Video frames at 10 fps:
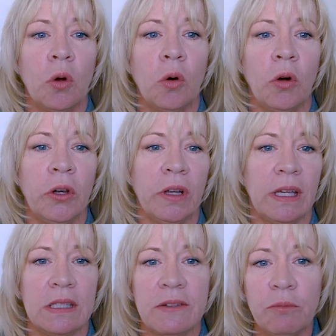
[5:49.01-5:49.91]
Or your
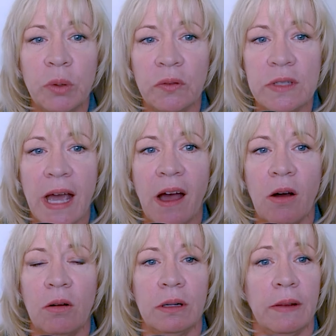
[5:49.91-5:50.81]
kids have moved
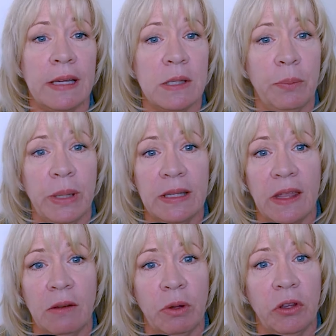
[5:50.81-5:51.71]
out. That's a big
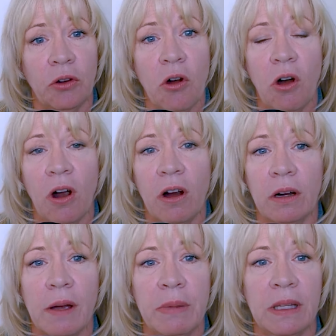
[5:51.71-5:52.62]
thing with your car.
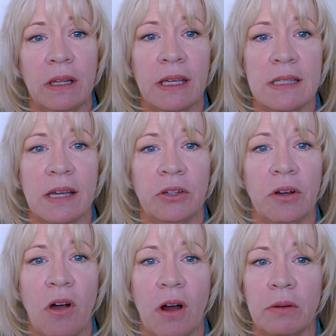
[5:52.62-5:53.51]
I mean, kids on your
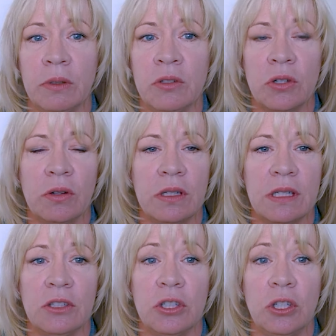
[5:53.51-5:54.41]
car insurance
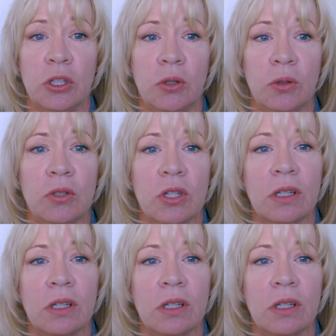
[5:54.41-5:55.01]
is huge.